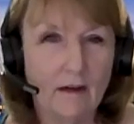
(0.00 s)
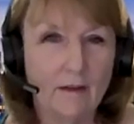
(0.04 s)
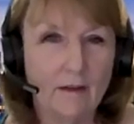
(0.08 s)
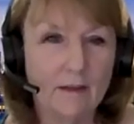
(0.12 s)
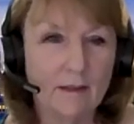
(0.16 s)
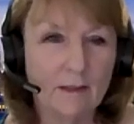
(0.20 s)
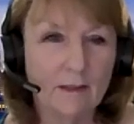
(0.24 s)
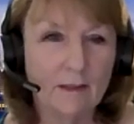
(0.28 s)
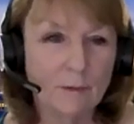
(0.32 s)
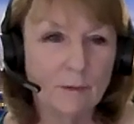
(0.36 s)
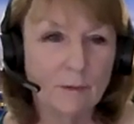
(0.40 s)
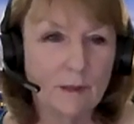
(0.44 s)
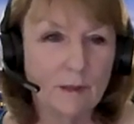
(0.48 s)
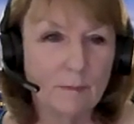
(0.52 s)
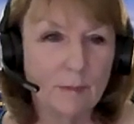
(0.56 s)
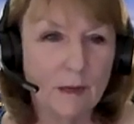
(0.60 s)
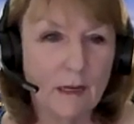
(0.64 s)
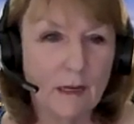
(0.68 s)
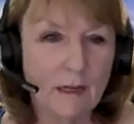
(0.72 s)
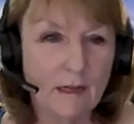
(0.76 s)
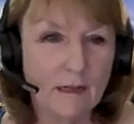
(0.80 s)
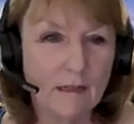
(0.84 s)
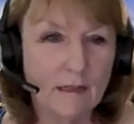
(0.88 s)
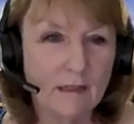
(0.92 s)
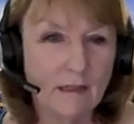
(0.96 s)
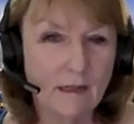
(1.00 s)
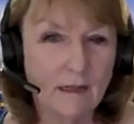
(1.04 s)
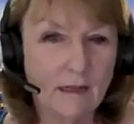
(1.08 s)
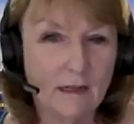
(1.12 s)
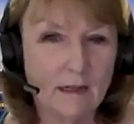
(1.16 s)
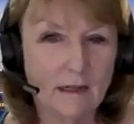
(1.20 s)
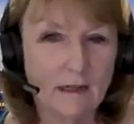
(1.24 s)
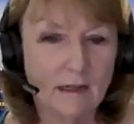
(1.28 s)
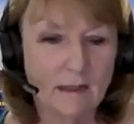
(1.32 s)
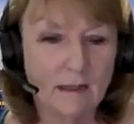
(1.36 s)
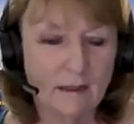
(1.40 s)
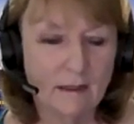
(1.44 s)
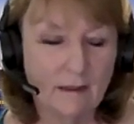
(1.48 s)
This was based
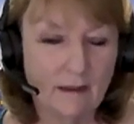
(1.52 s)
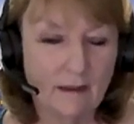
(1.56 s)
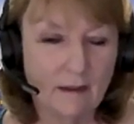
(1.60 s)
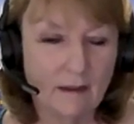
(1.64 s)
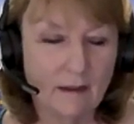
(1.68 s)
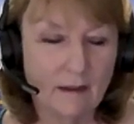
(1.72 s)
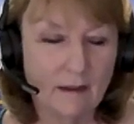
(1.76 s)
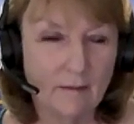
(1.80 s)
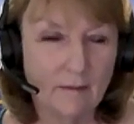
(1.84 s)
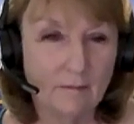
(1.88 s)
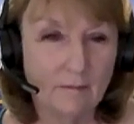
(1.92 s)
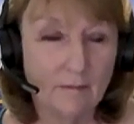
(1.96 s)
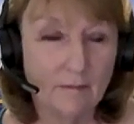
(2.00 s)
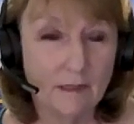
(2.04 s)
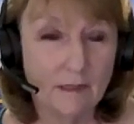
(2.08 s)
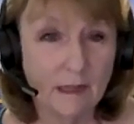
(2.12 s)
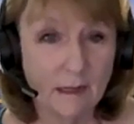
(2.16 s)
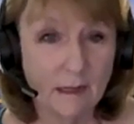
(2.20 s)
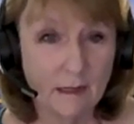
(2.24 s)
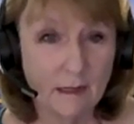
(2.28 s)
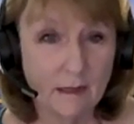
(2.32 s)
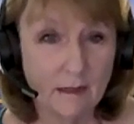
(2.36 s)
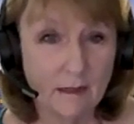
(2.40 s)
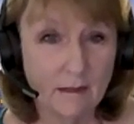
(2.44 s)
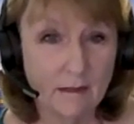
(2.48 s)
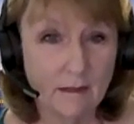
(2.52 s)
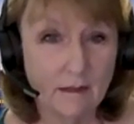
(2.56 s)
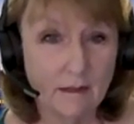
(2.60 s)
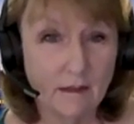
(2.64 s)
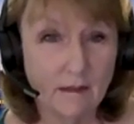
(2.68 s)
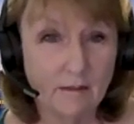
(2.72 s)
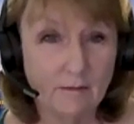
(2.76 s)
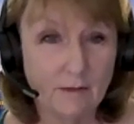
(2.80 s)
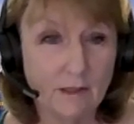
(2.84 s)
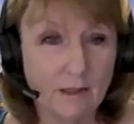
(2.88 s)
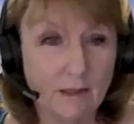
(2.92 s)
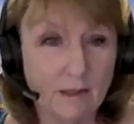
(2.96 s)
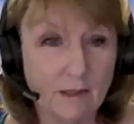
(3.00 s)
on data
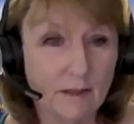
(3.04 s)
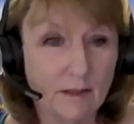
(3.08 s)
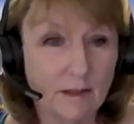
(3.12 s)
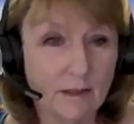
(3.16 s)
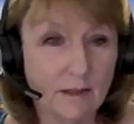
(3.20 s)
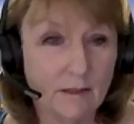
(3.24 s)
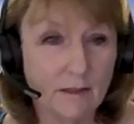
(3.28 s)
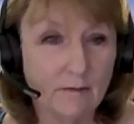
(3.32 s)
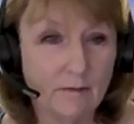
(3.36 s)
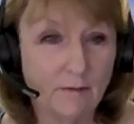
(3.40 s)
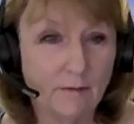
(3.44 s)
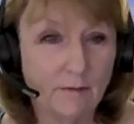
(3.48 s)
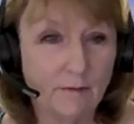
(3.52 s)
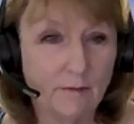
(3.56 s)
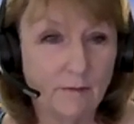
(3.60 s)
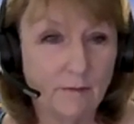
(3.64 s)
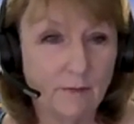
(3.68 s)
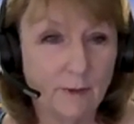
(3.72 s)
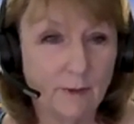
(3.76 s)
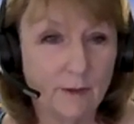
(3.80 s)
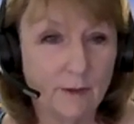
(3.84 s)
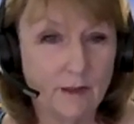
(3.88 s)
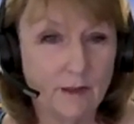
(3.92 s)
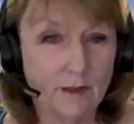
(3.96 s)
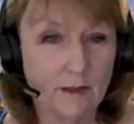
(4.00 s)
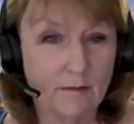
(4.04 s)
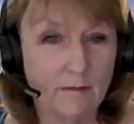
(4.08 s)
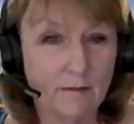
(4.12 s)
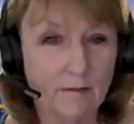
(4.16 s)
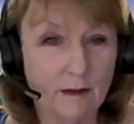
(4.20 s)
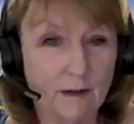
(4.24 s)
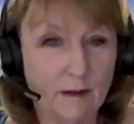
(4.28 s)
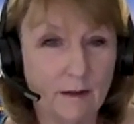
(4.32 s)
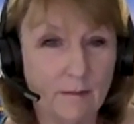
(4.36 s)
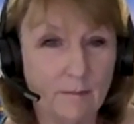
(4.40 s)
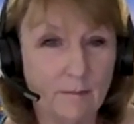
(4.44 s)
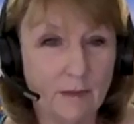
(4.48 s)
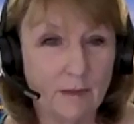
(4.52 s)
that was collected for the
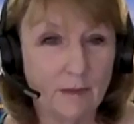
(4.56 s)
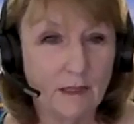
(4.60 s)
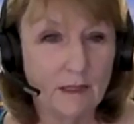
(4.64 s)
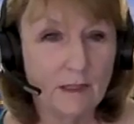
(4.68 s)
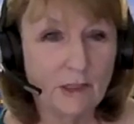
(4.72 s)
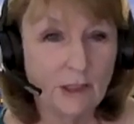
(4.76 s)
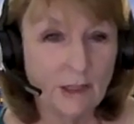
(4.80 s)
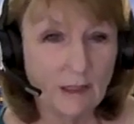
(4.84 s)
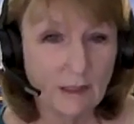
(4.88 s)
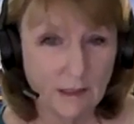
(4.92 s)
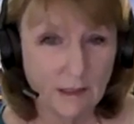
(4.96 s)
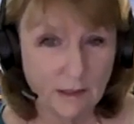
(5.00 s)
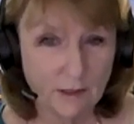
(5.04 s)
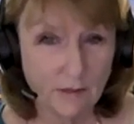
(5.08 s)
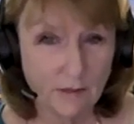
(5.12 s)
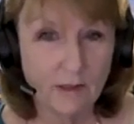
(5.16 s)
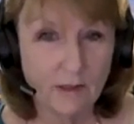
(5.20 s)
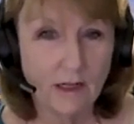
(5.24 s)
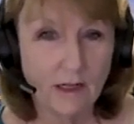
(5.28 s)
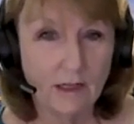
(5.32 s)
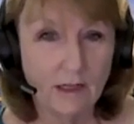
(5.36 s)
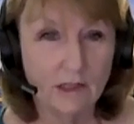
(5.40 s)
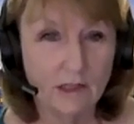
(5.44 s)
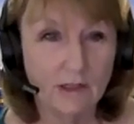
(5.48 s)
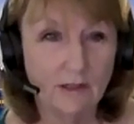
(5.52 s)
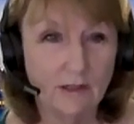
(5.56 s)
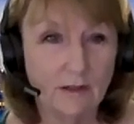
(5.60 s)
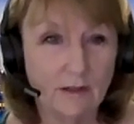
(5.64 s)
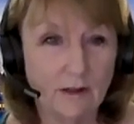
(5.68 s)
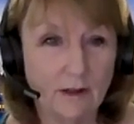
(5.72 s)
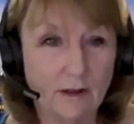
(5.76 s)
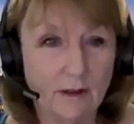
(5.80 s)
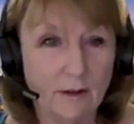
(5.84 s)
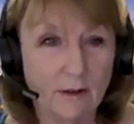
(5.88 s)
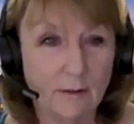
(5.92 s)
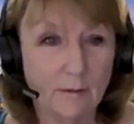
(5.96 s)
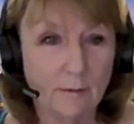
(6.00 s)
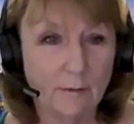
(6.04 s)
PhD dissertation
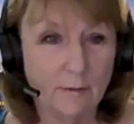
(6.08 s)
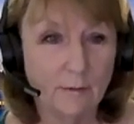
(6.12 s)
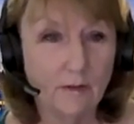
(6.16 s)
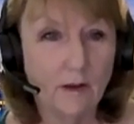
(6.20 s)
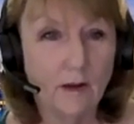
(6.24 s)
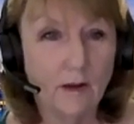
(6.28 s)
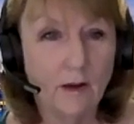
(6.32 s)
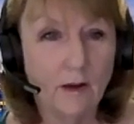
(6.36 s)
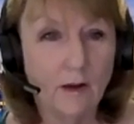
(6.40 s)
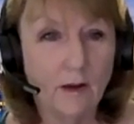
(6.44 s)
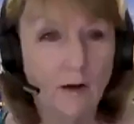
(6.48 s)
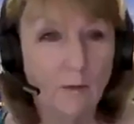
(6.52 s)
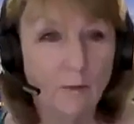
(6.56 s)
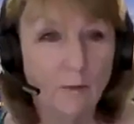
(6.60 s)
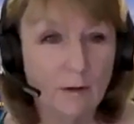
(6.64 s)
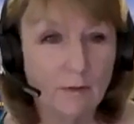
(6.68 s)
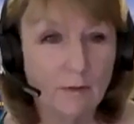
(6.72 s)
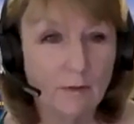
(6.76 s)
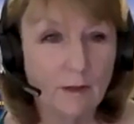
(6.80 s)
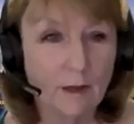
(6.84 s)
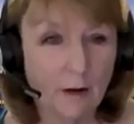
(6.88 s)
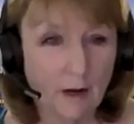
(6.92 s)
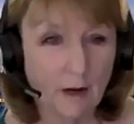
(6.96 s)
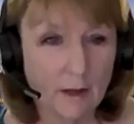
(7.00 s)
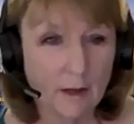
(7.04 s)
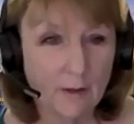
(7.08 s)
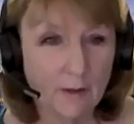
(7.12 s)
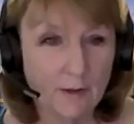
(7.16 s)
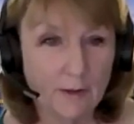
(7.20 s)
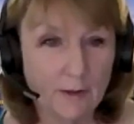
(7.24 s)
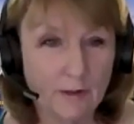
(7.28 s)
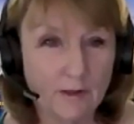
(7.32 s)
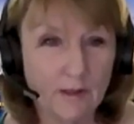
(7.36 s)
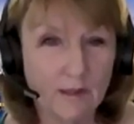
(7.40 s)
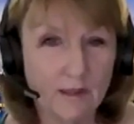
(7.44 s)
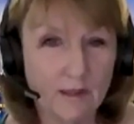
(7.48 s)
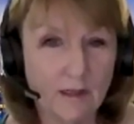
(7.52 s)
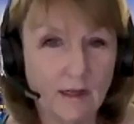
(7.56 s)
of one of the
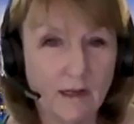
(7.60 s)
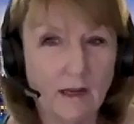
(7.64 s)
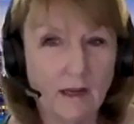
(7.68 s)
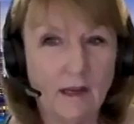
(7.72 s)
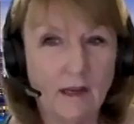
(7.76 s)
authors.